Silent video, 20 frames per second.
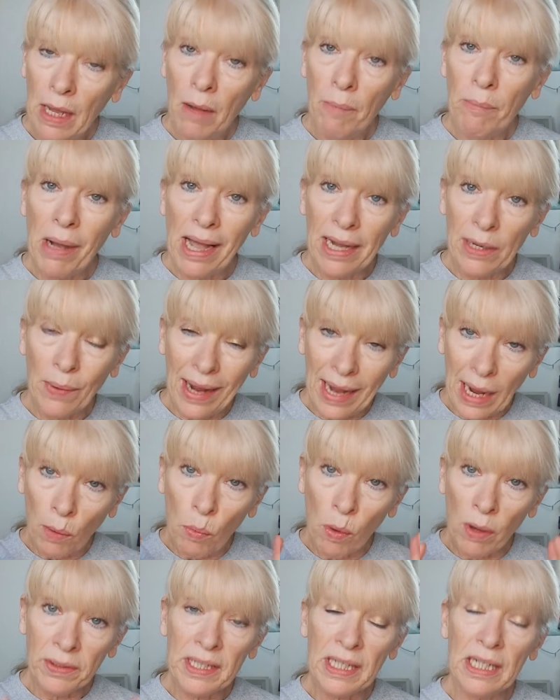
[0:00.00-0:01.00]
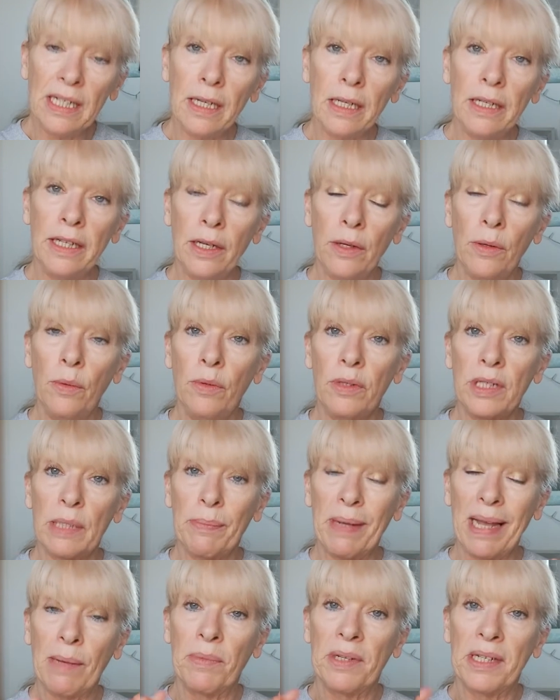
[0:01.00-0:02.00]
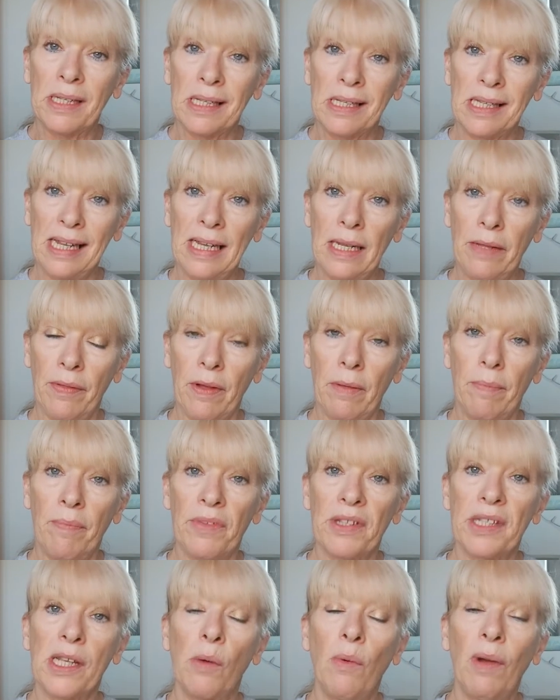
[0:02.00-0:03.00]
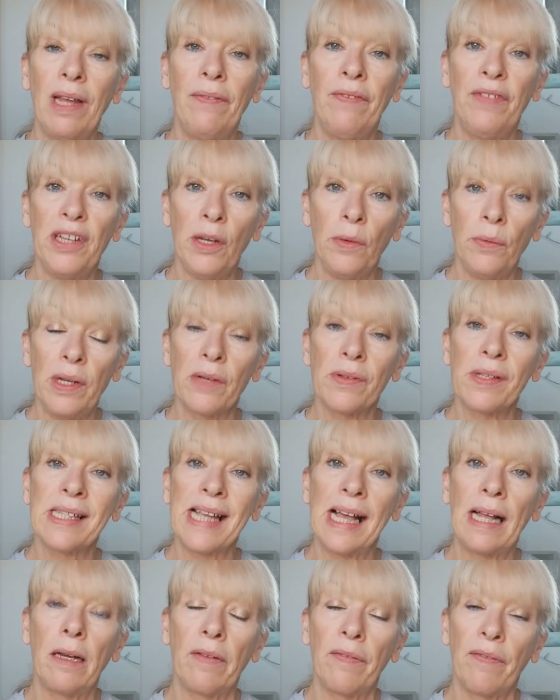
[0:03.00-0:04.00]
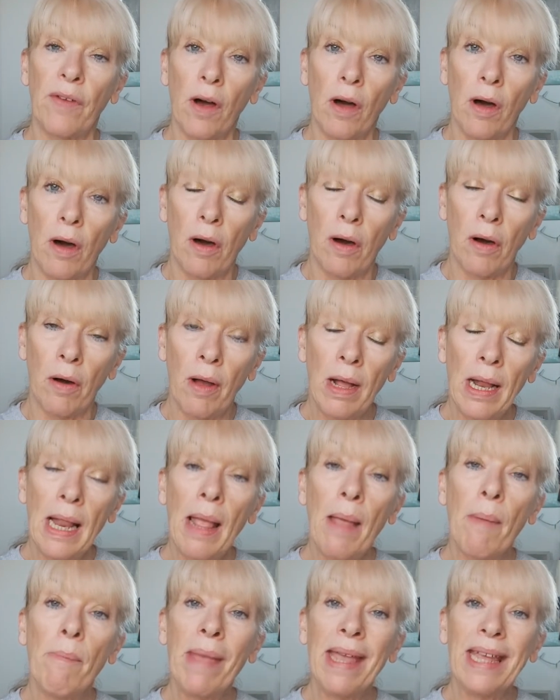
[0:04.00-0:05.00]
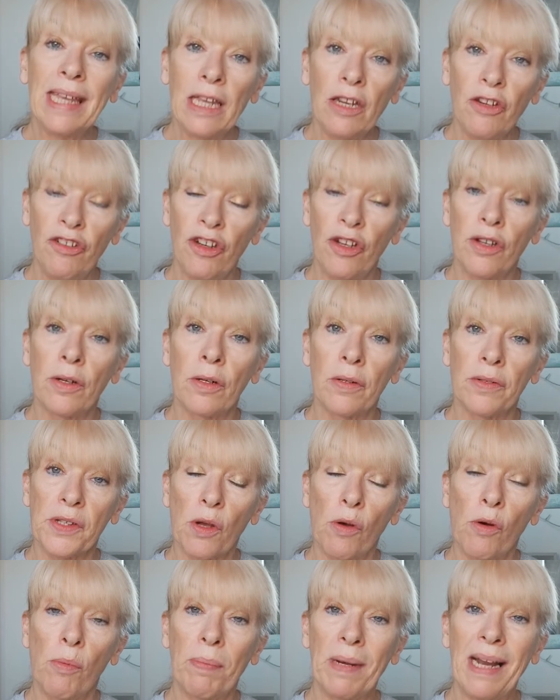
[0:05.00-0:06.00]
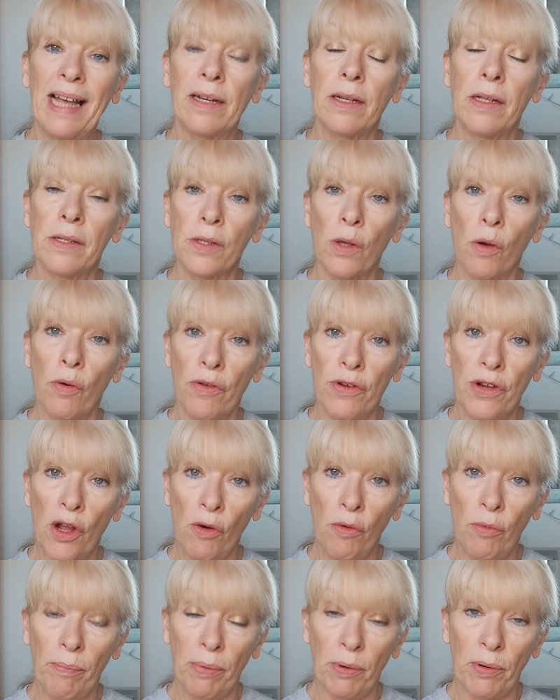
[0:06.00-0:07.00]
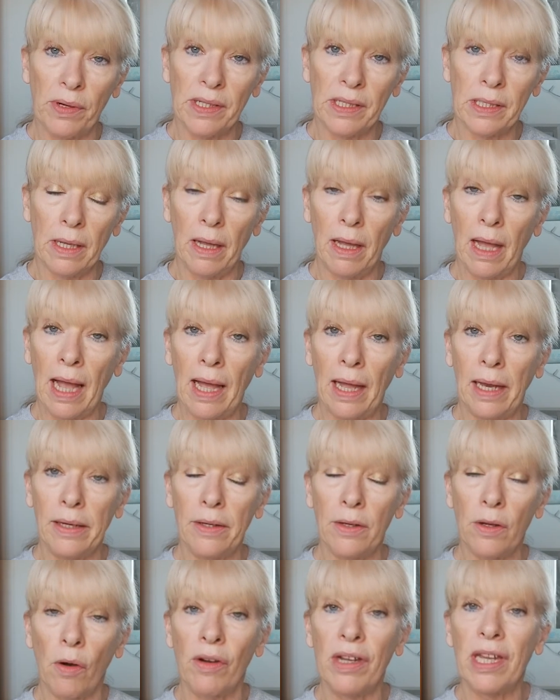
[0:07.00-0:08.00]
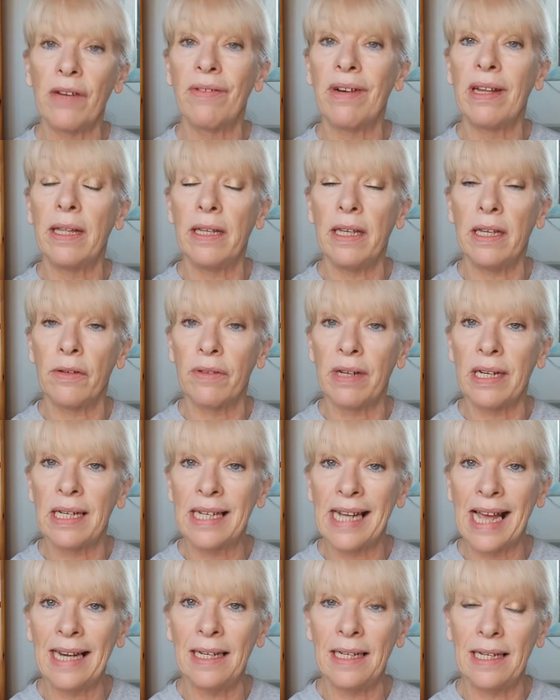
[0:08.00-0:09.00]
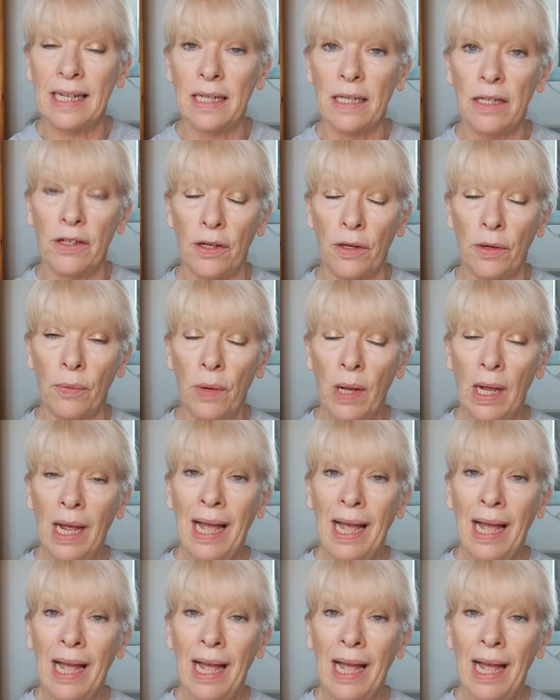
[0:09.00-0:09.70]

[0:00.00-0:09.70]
But anyway, I wanted you to be able to see them. So if you yourself are making journals or planners or notebooks, or you're intending to,